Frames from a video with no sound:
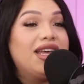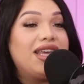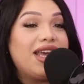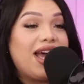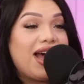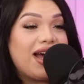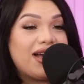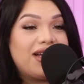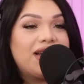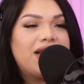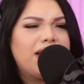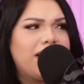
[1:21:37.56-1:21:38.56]
Yeah.
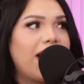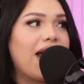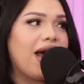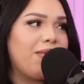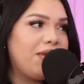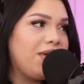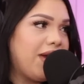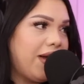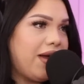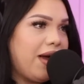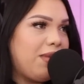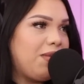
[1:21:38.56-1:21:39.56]

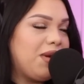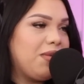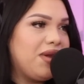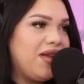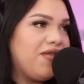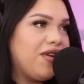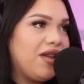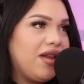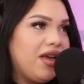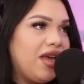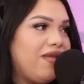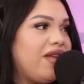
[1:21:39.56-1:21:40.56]
I'm a big believer in
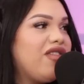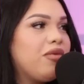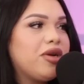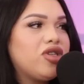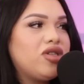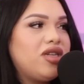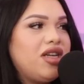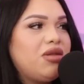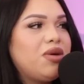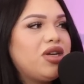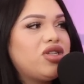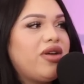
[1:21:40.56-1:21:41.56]
like, even if you brush your teeth,
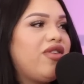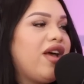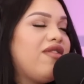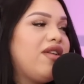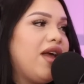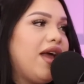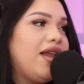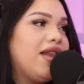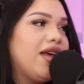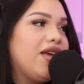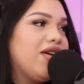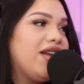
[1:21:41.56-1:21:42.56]
bitch, if you have an 8,
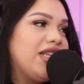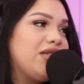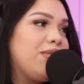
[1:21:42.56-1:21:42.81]
like you're gonna